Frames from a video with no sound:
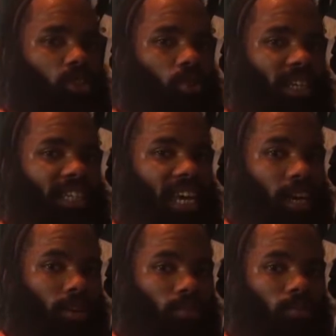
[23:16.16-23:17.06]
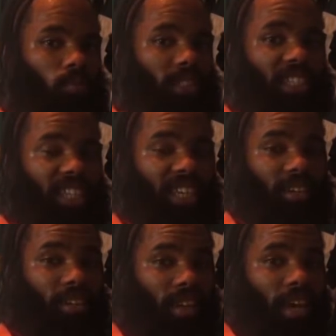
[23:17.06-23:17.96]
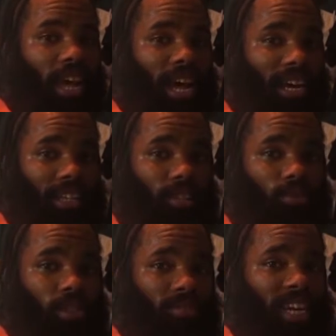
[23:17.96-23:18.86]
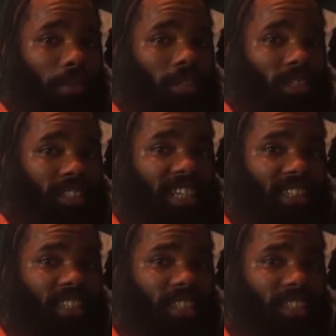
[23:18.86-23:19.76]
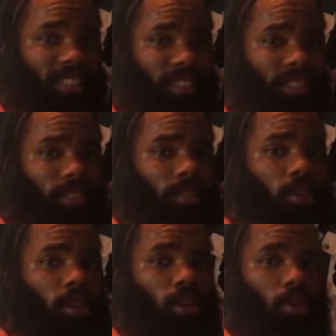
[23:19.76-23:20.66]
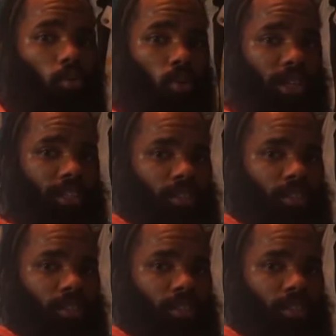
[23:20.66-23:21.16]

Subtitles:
straight down. Once again, I can use some time under tension in this. 1,